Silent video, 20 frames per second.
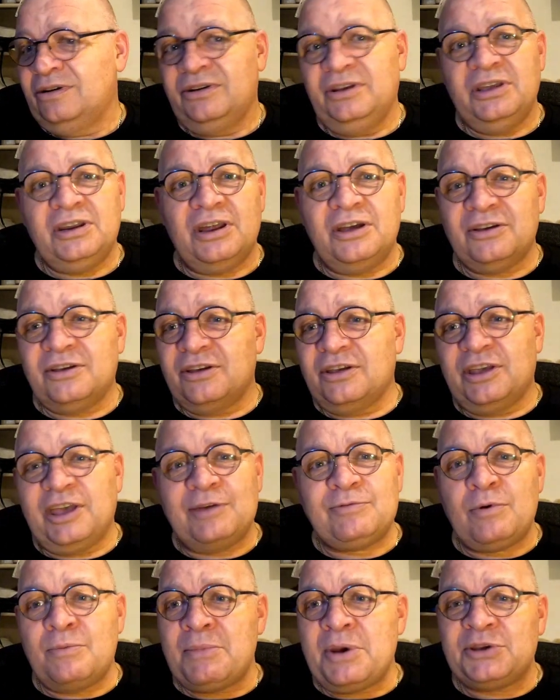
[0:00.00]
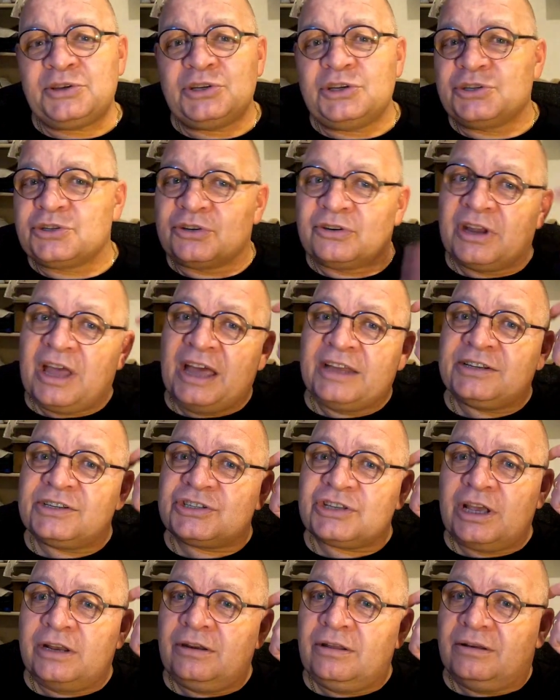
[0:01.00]
you know, give a message and
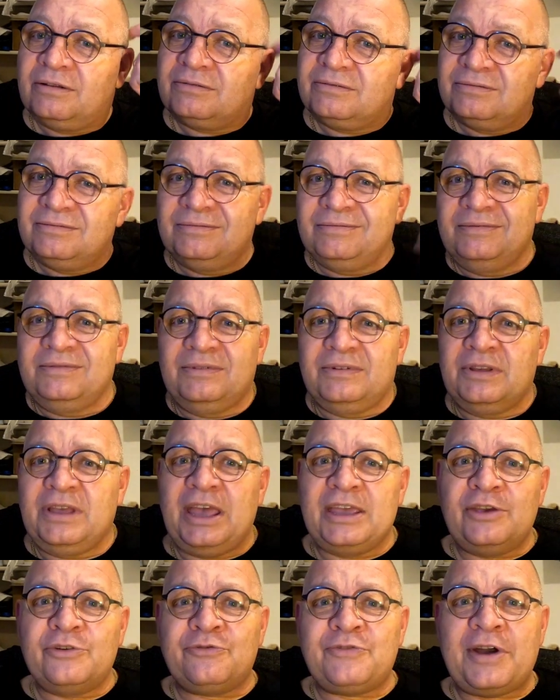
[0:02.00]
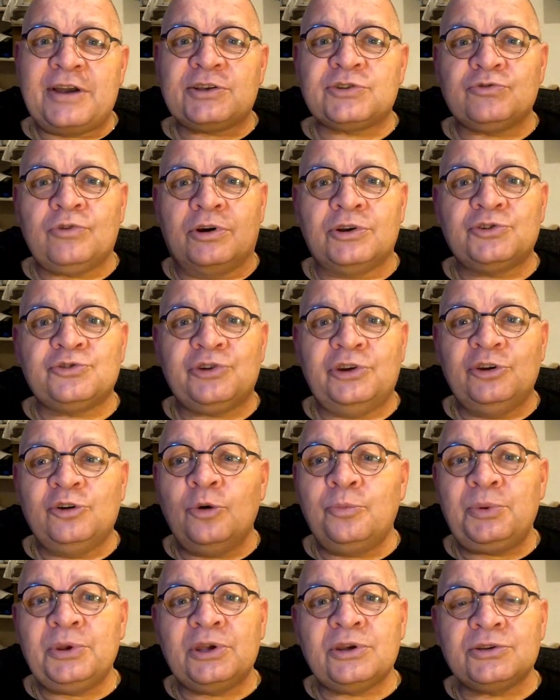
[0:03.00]
say, look, get your facts right,
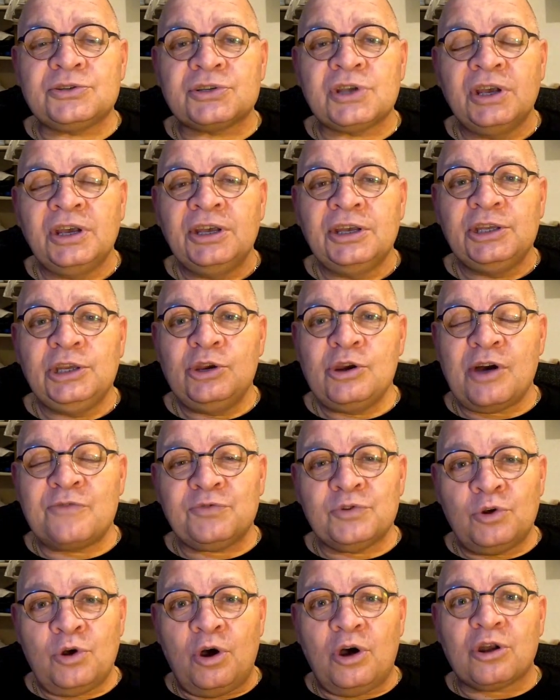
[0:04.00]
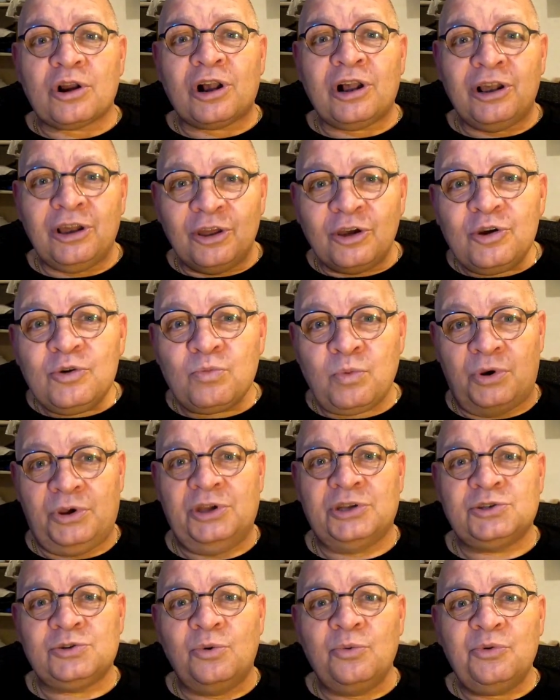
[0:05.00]
Treacle, because you haven't got a clue what
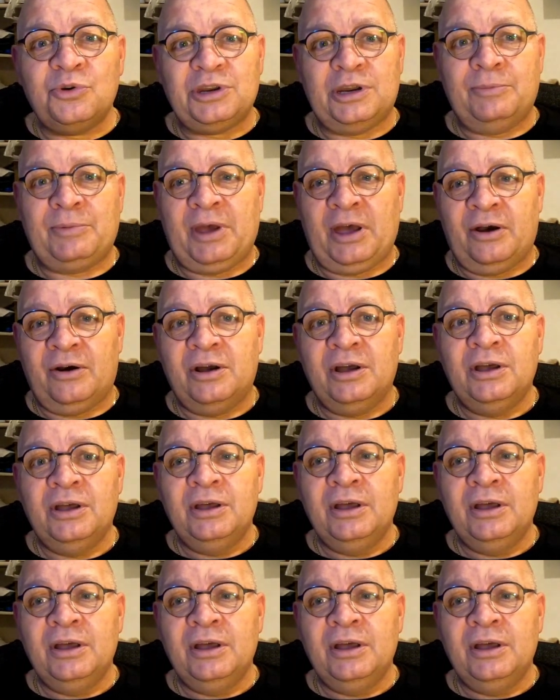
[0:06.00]
you're talking about.